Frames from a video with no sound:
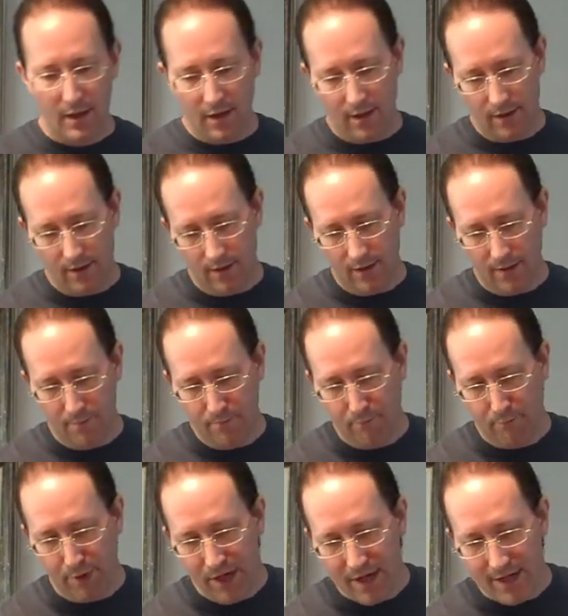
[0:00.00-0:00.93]
Um,
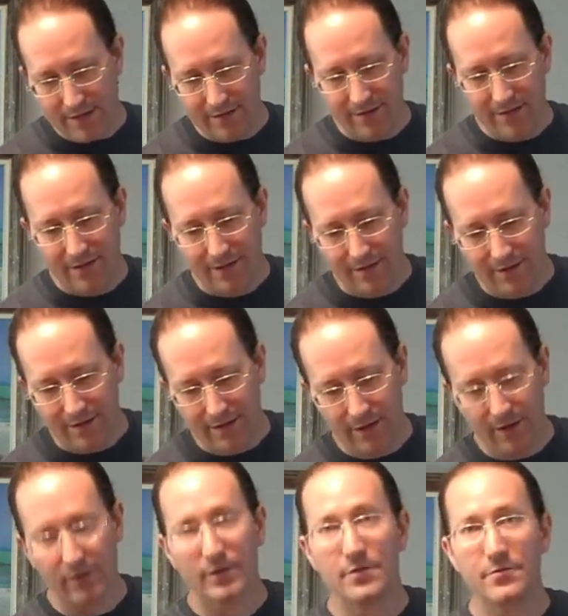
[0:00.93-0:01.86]
but
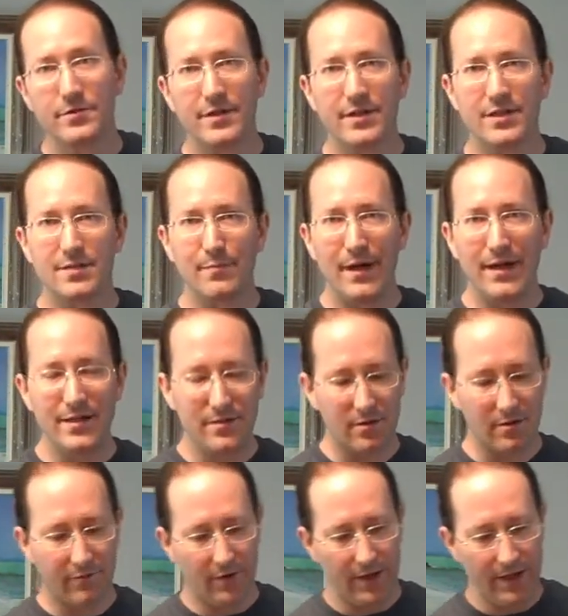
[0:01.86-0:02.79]
you're losing
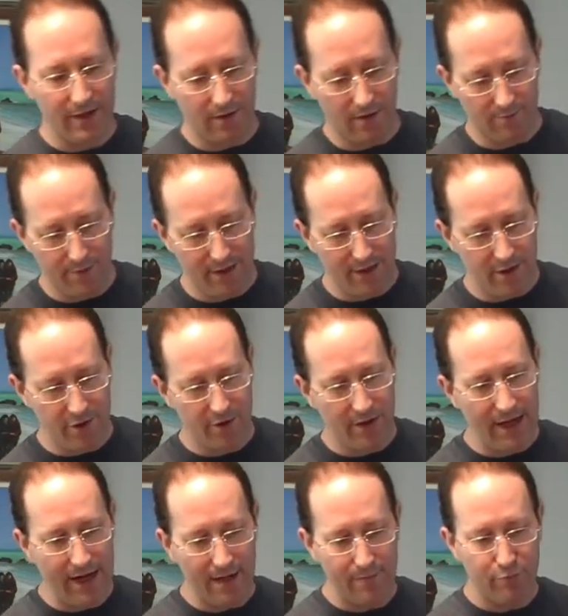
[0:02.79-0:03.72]
space over here because you
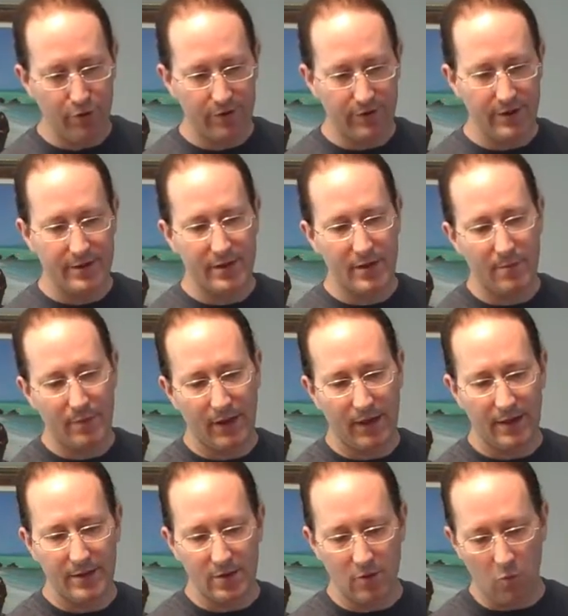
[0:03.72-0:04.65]
can't put this up
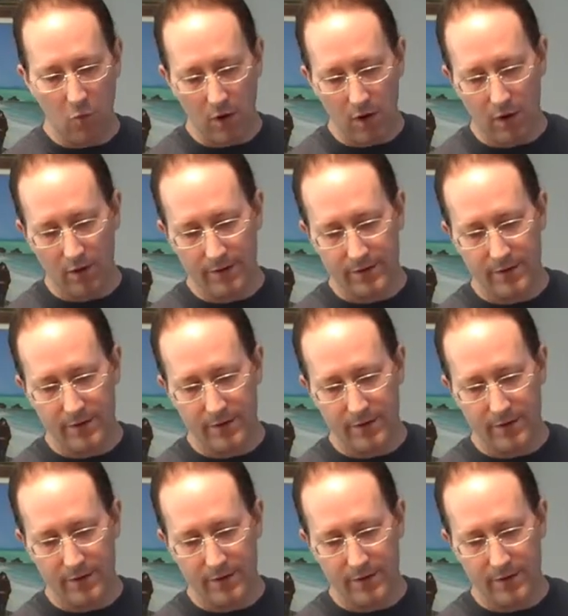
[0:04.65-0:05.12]
against a wall.